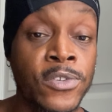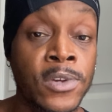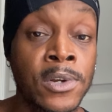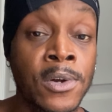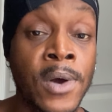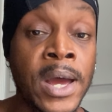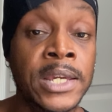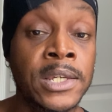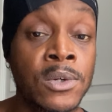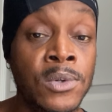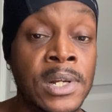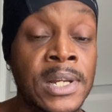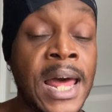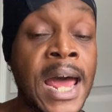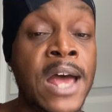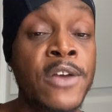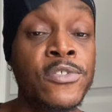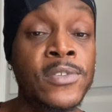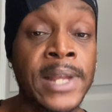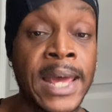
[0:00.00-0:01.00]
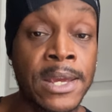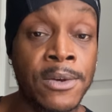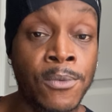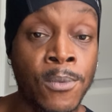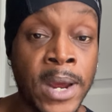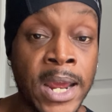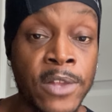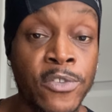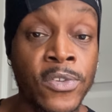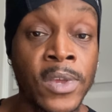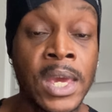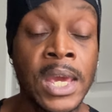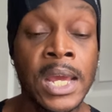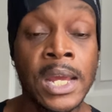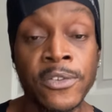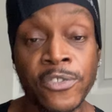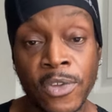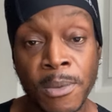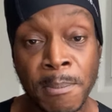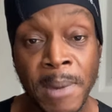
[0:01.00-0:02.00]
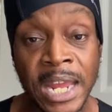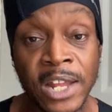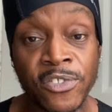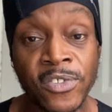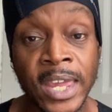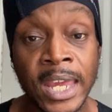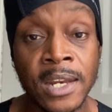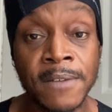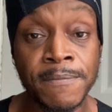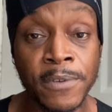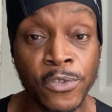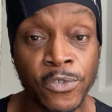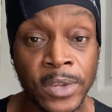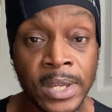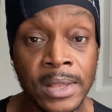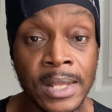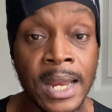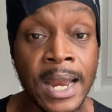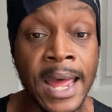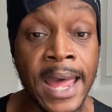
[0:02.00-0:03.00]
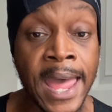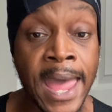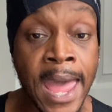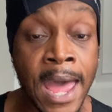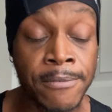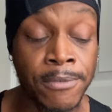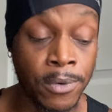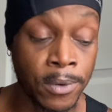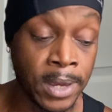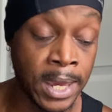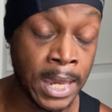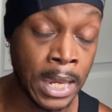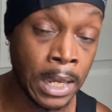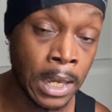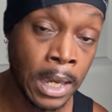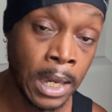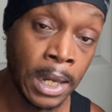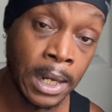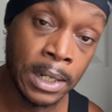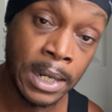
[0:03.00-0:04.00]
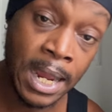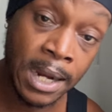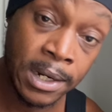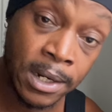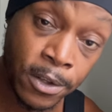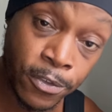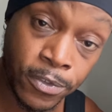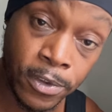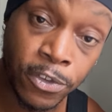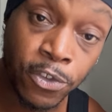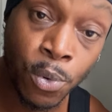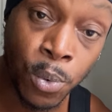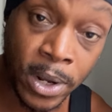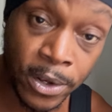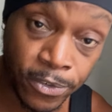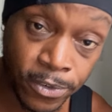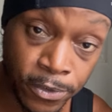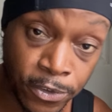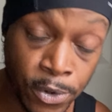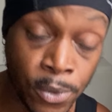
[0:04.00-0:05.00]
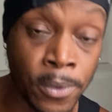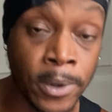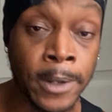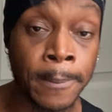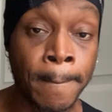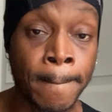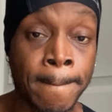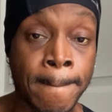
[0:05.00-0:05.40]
I utilize light weights to maintain the physique that I have, okay? Now here's the twist to it.